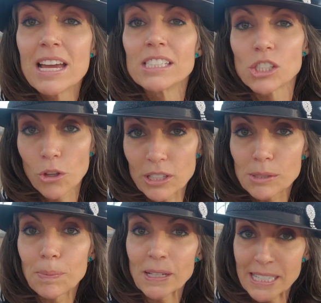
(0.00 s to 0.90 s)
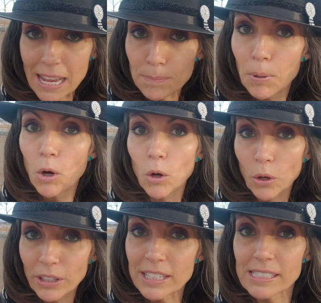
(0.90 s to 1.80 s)
So this bus had a
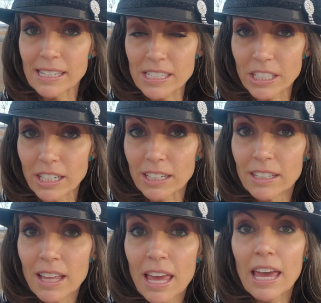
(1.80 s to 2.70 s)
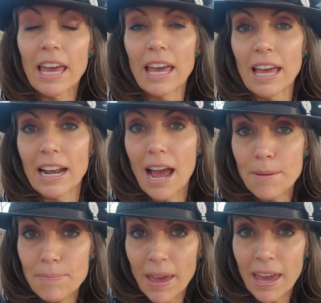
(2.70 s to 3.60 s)
pole in the center, and I
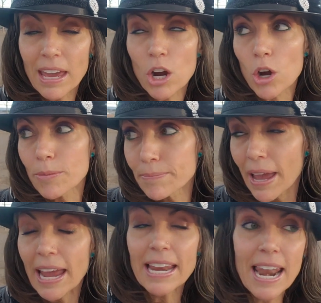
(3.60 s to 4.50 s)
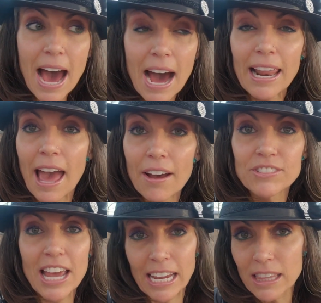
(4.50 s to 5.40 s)
may or may not have
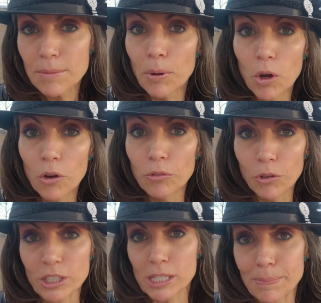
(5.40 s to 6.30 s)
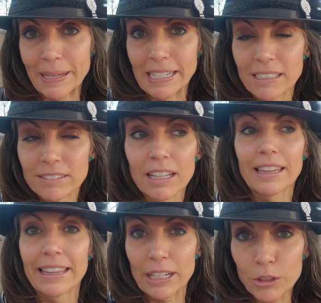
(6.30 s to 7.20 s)
taken the pole for a spin,
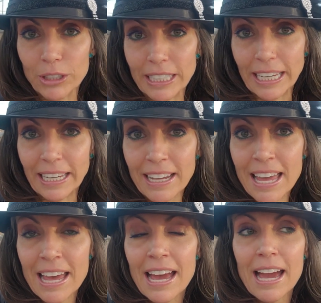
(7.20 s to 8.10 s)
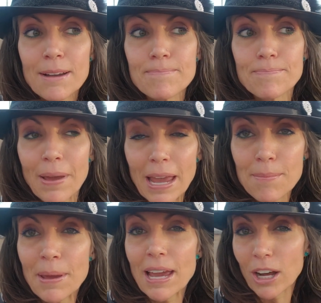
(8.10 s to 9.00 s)
literally.
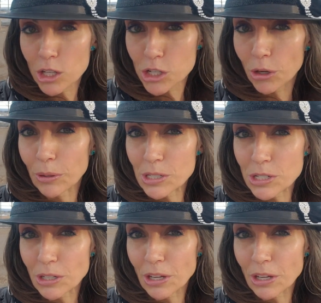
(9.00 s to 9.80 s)
Maybe I'll show it to